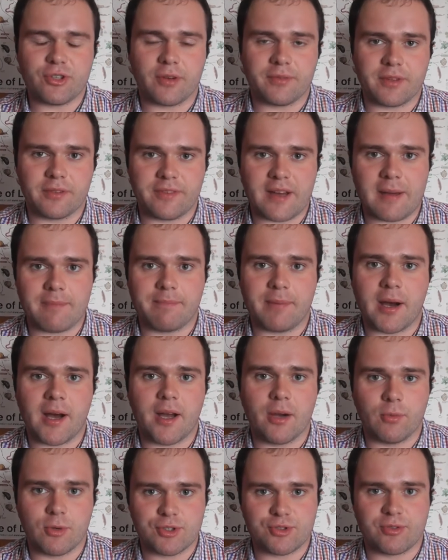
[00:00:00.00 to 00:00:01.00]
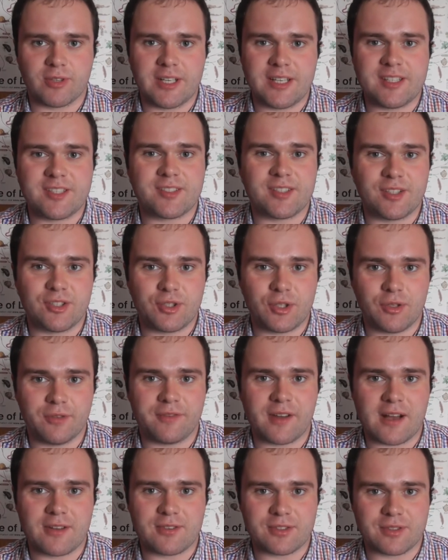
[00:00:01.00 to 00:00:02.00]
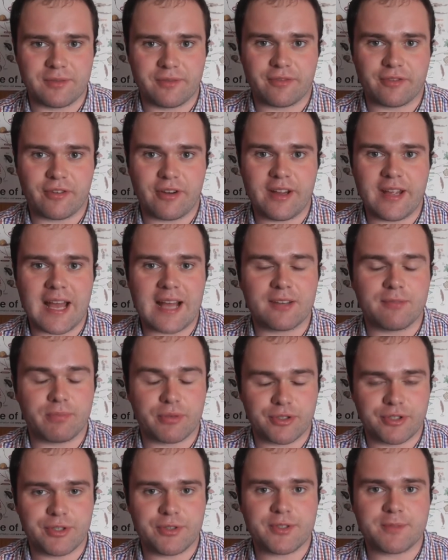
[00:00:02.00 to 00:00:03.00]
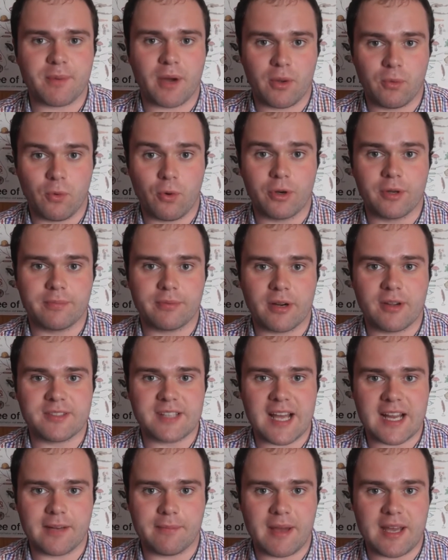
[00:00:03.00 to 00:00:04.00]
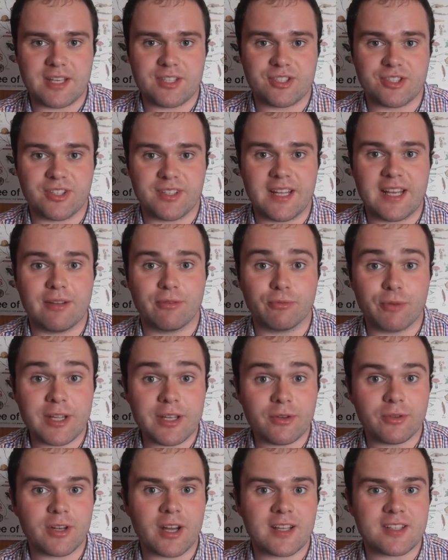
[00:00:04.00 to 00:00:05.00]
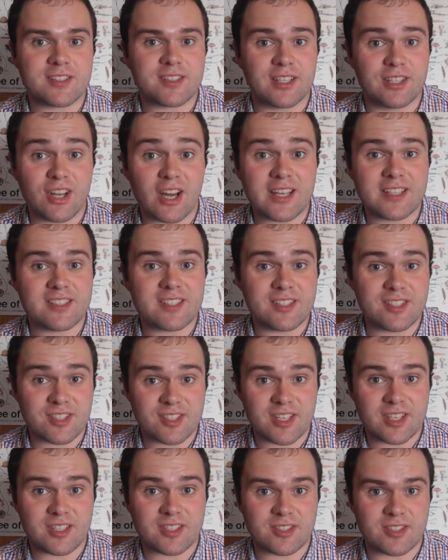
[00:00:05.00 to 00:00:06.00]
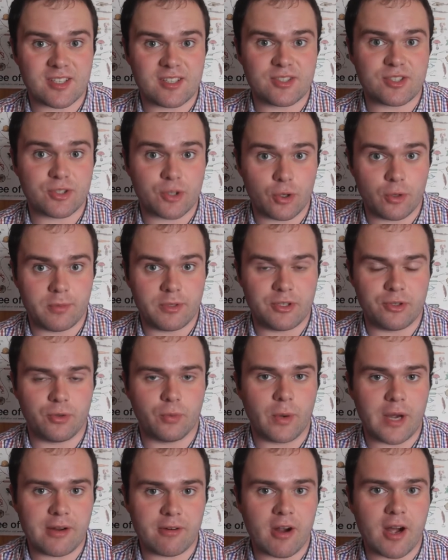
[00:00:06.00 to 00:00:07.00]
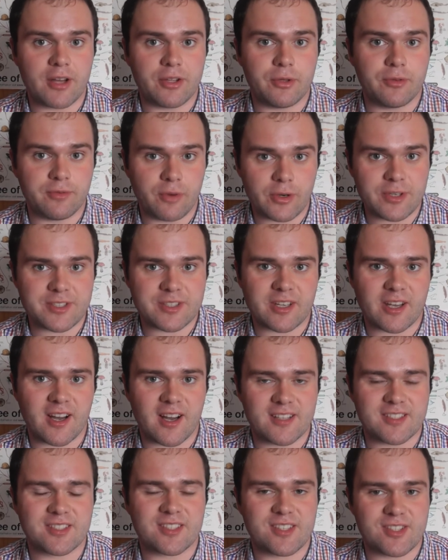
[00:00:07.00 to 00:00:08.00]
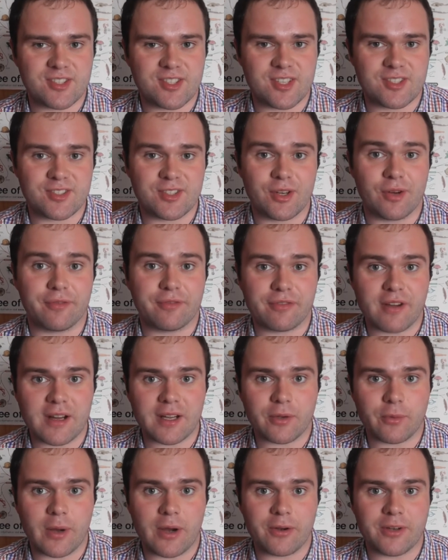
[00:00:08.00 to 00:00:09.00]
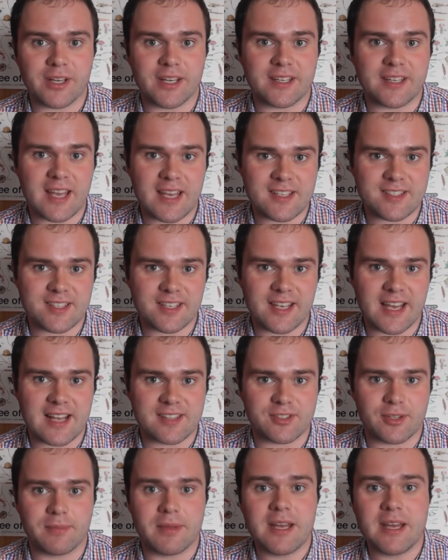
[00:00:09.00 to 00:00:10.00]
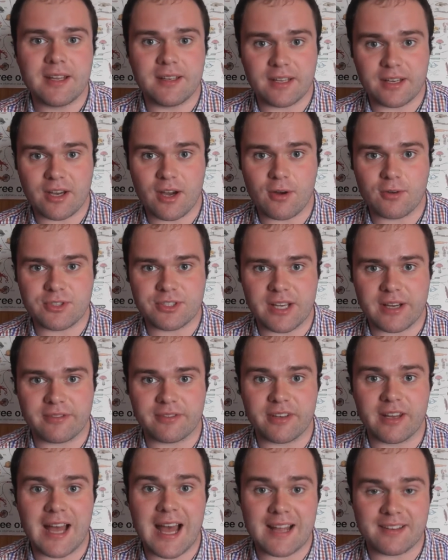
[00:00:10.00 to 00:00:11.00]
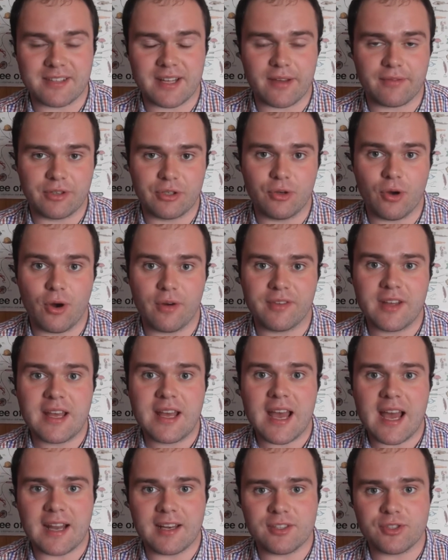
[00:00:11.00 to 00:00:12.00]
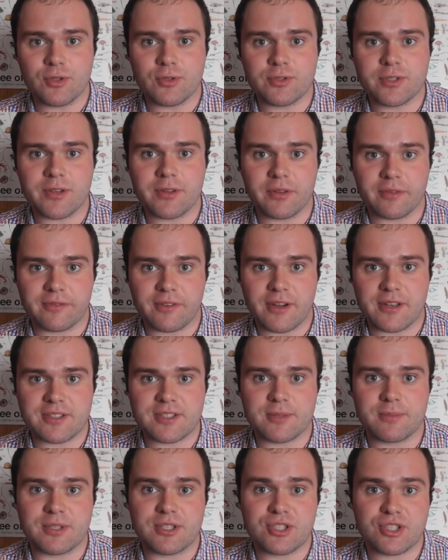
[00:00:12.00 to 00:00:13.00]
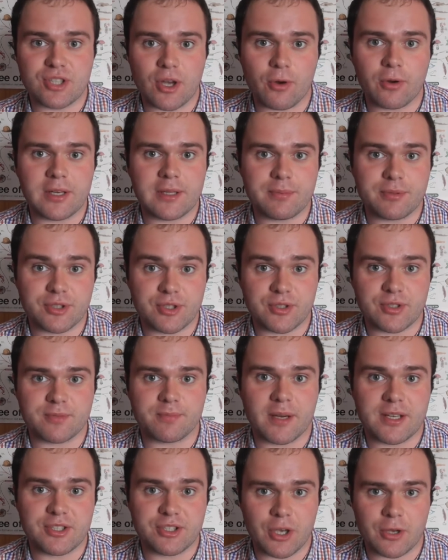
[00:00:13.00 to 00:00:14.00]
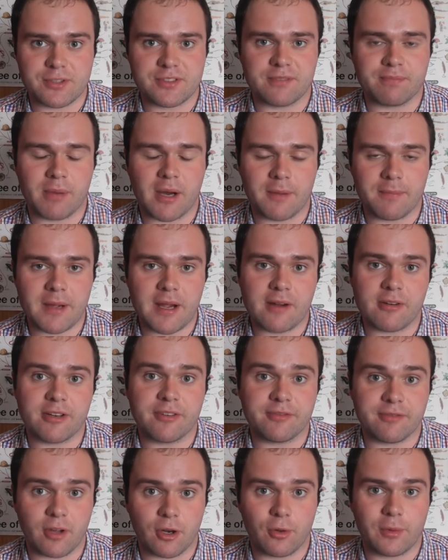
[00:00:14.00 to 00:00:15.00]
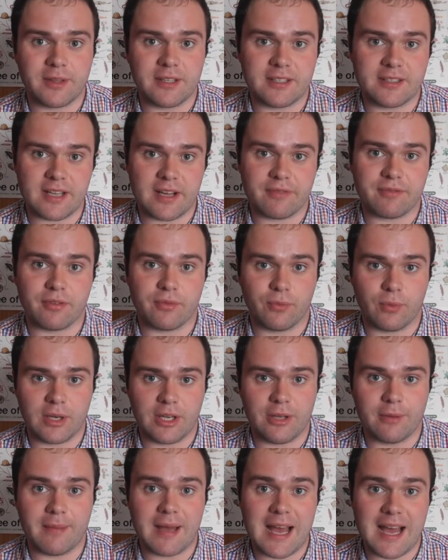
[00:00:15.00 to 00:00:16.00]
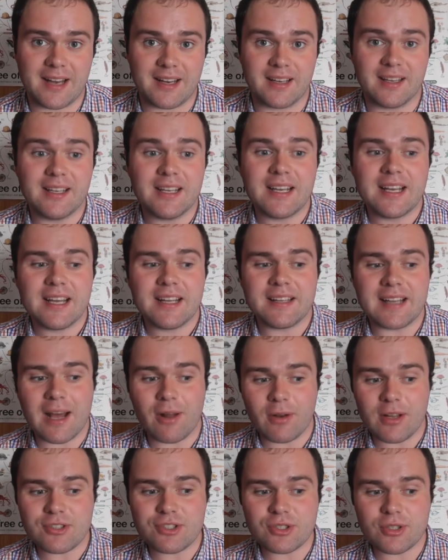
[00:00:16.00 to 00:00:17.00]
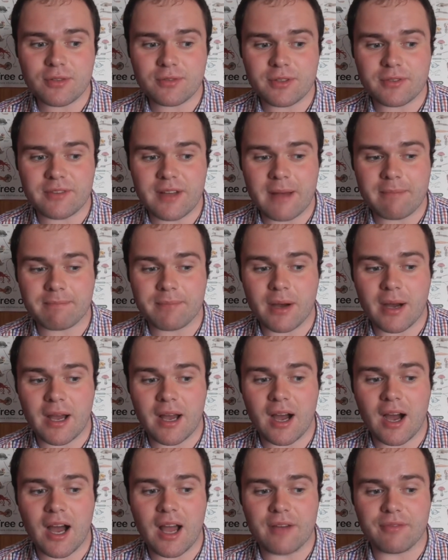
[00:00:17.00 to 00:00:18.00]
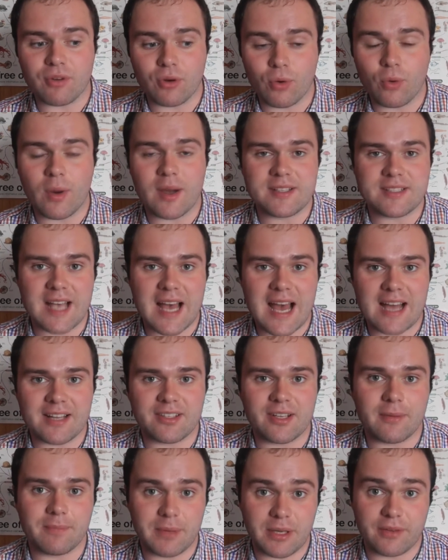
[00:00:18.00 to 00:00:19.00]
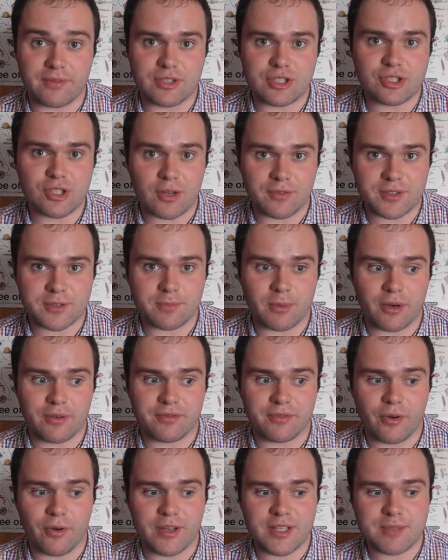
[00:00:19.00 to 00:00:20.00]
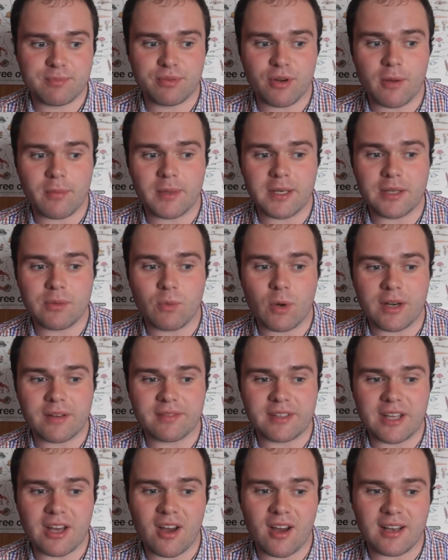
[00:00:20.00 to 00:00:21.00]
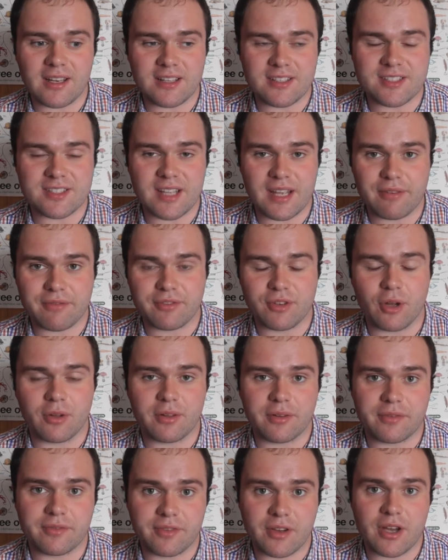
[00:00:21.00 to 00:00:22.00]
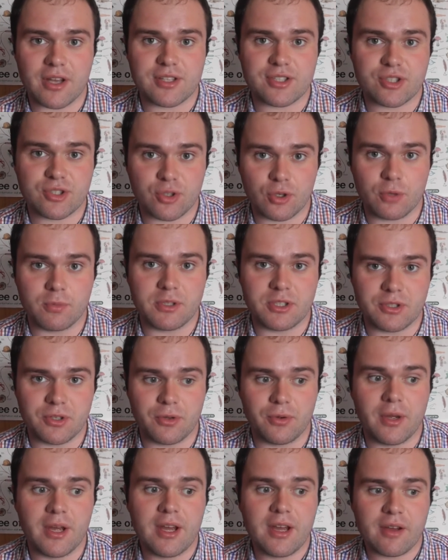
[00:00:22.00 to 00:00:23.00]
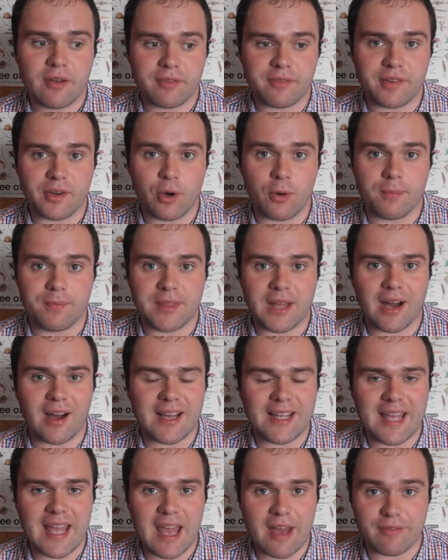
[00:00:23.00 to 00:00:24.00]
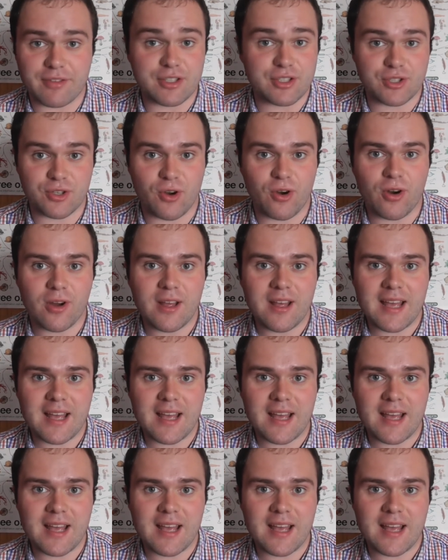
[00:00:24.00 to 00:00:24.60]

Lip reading: of the Vampire was released in 2003 and produced by Warner Bros. Animation. It reunites the 1960s Scooby-Doo Where Are You voice cast consisting of Frank Welker, Kasem, Nicole Jaffe and Heather North, and is also the first to be solely produced by Hanna-Barbera following the death of William Hanna. Now, Legend of the Vampire I have always had a bit of a soft spot for. It's probably one of the earliest, if not the first, Scooby-Doo film that I ever saw